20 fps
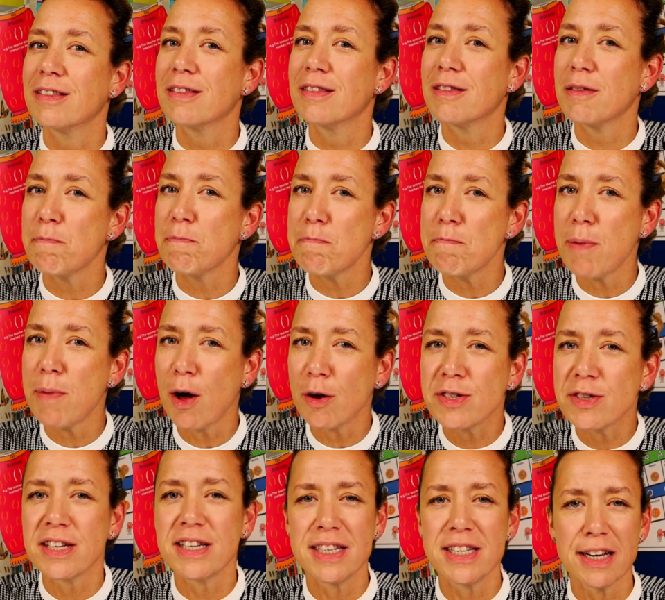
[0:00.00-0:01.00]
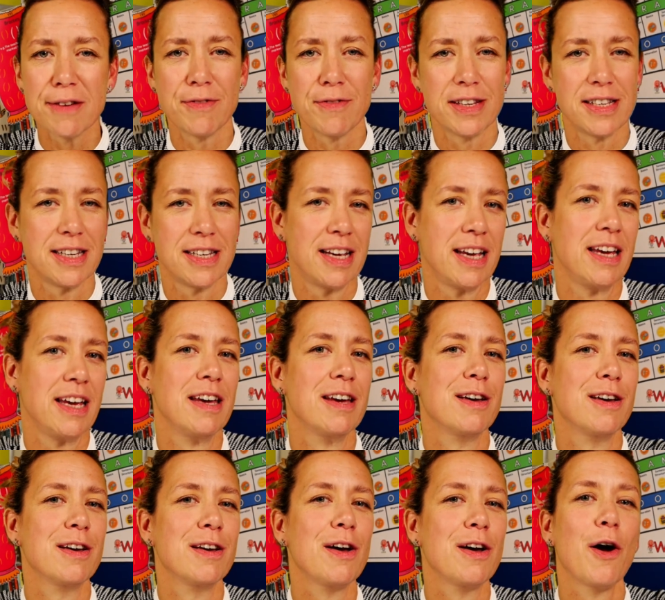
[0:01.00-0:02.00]
the positivity
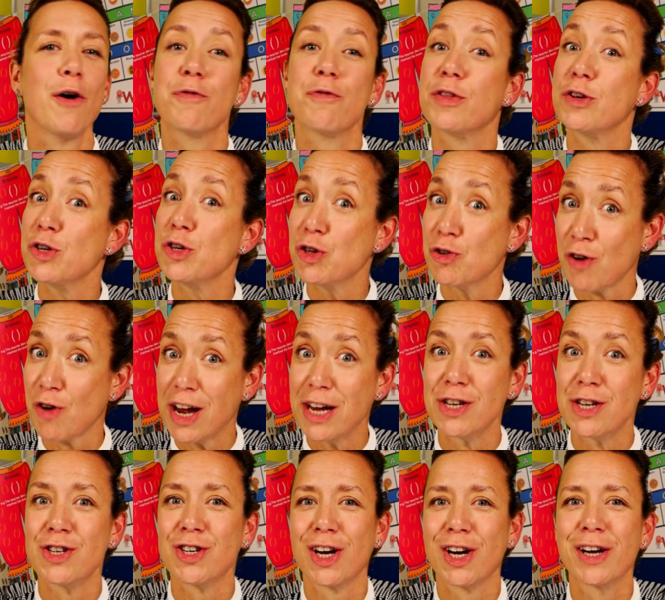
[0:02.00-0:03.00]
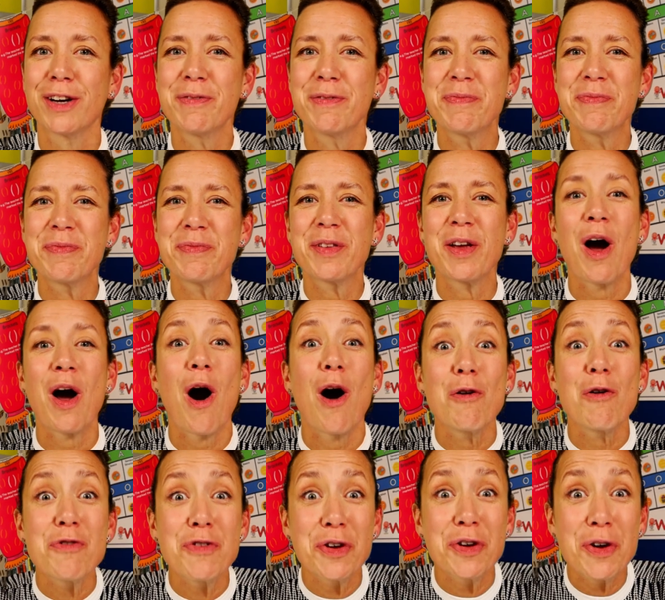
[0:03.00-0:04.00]
of the stranger.
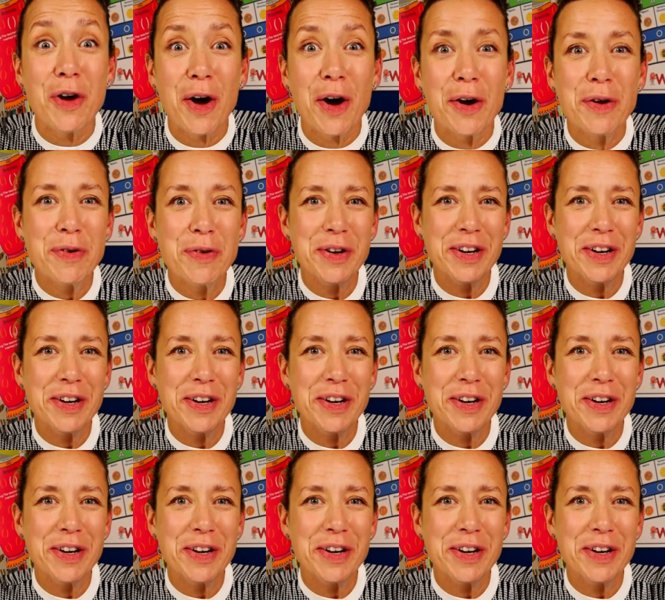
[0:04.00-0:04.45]
Off you go.